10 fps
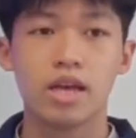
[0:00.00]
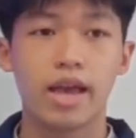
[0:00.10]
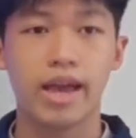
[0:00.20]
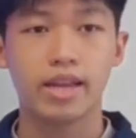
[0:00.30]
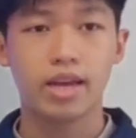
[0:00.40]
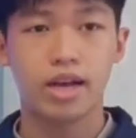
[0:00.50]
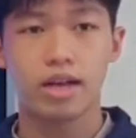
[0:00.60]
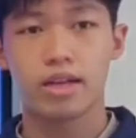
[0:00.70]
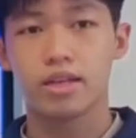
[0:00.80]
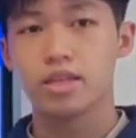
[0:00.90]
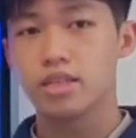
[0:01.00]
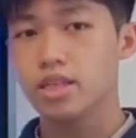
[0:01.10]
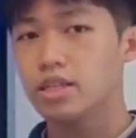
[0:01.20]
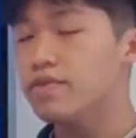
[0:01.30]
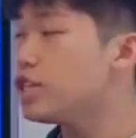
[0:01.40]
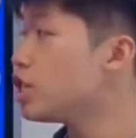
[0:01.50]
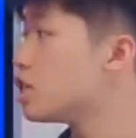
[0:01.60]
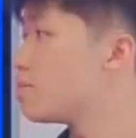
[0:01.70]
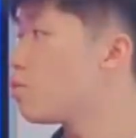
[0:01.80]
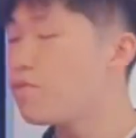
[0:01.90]
And these
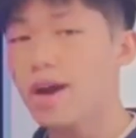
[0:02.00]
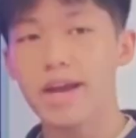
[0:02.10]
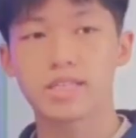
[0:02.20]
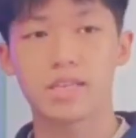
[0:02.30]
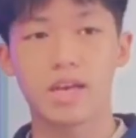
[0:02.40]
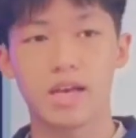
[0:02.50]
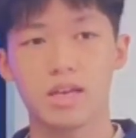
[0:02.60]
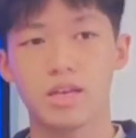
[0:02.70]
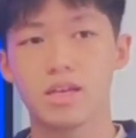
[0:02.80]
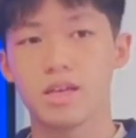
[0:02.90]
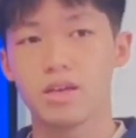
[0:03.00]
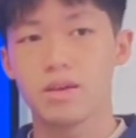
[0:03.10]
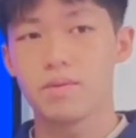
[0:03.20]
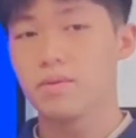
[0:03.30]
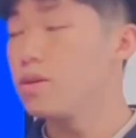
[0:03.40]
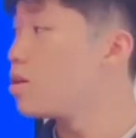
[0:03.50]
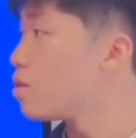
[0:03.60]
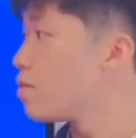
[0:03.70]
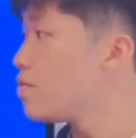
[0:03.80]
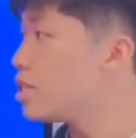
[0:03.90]
features provide a
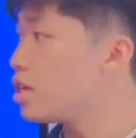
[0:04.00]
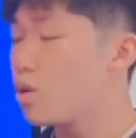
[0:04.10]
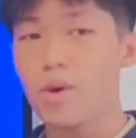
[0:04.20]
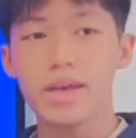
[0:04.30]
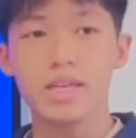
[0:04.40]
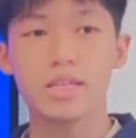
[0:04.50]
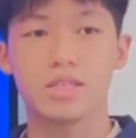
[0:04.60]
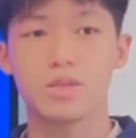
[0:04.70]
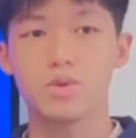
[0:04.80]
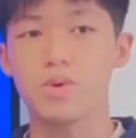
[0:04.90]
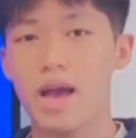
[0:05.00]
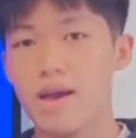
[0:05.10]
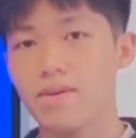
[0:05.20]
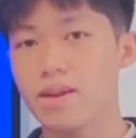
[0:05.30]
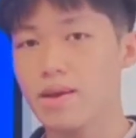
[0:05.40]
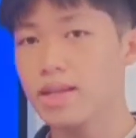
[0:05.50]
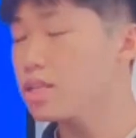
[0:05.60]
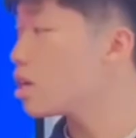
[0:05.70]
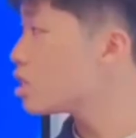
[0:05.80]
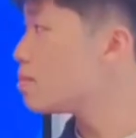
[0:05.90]
feature way to
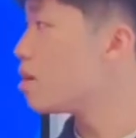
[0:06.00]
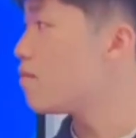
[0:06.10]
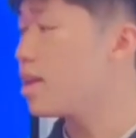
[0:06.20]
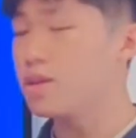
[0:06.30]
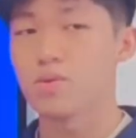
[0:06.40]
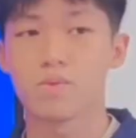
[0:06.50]
evaluate customer value.